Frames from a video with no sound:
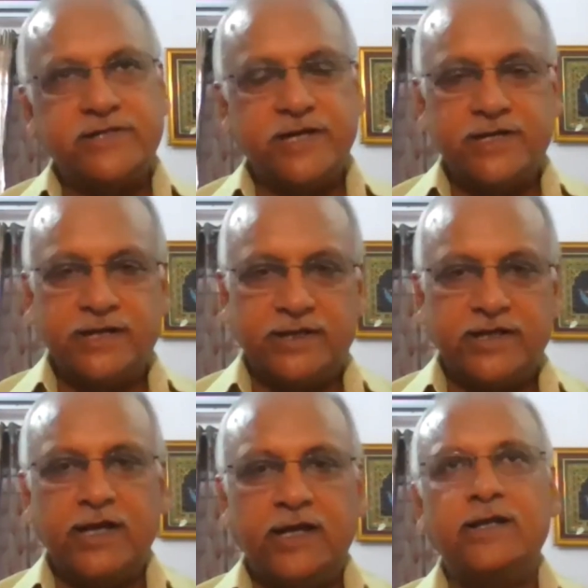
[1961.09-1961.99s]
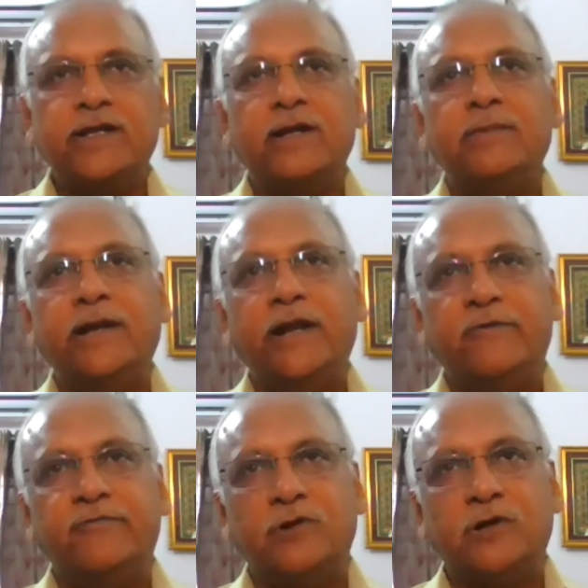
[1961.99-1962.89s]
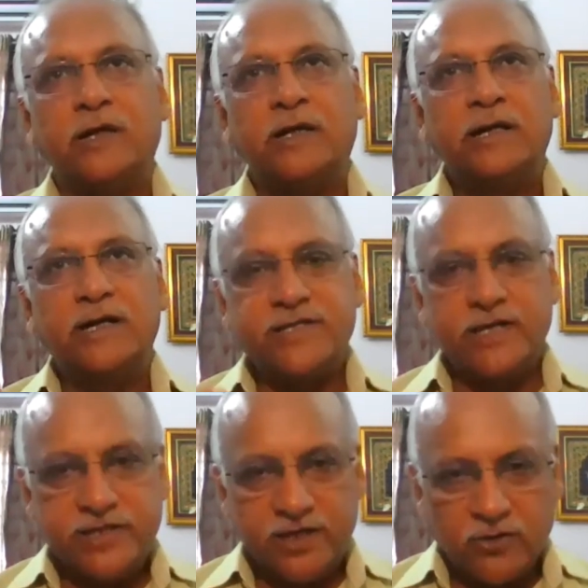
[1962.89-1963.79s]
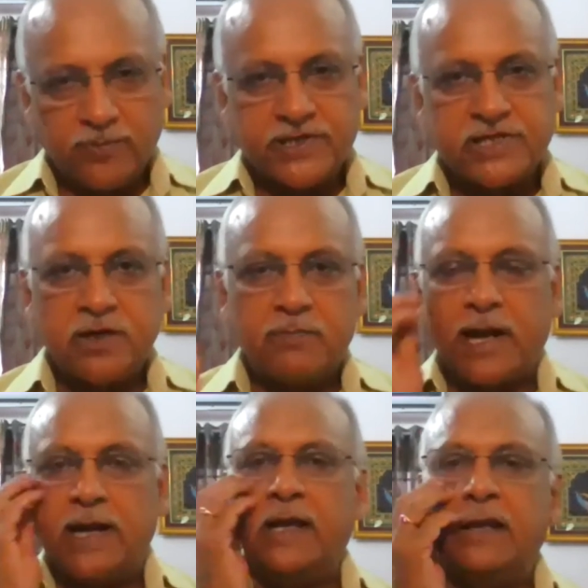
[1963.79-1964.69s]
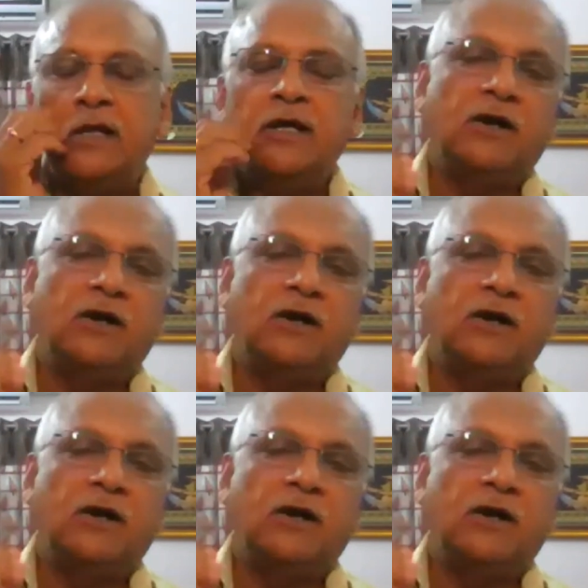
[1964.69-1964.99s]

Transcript: change in thinking, there will be need for a change in operational planning.